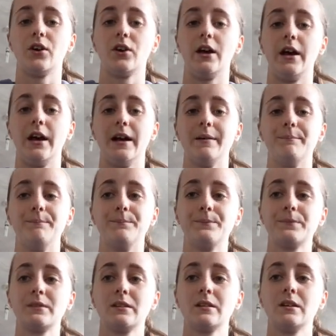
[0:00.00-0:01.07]

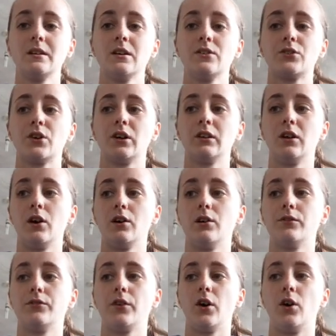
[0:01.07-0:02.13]
So a lot
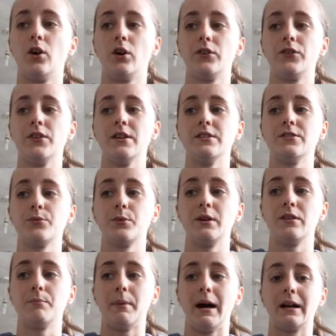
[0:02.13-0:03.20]
of horses
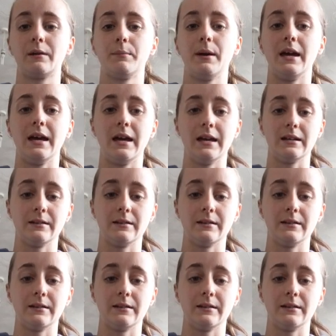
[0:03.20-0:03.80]
with back pain